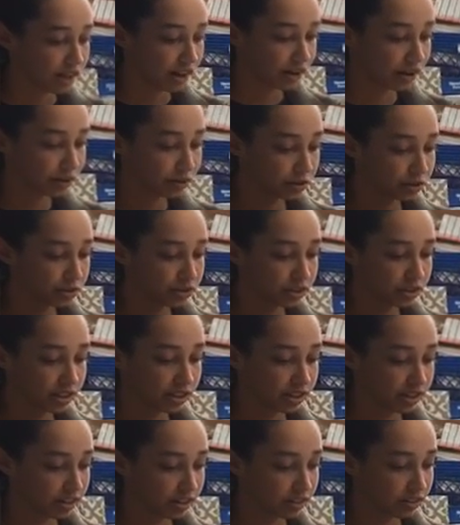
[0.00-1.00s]
How would you
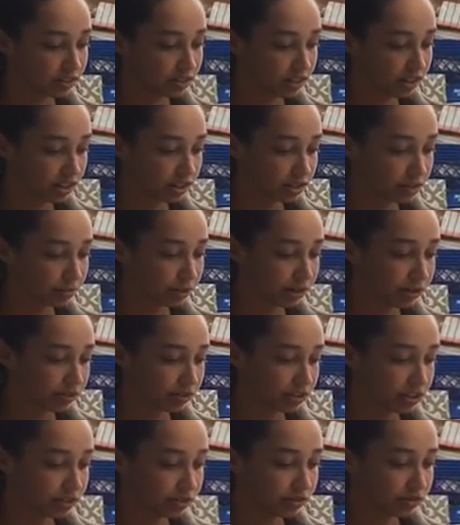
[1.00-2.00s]
say Erin has
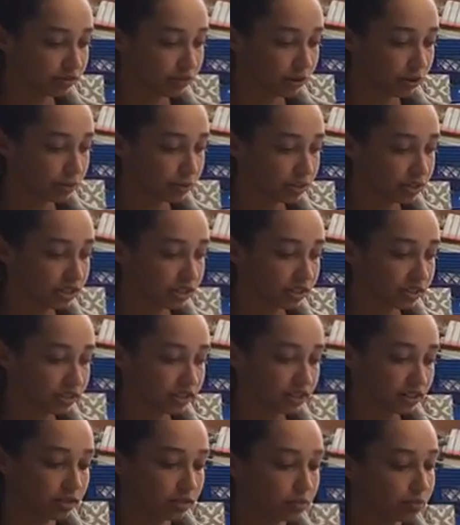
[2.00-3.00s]
benefited from
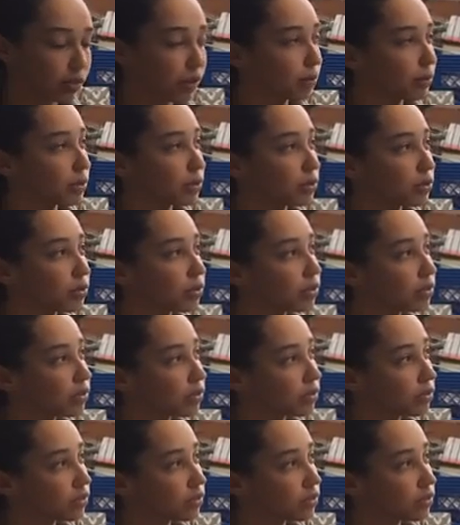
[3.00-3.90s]
attending public school?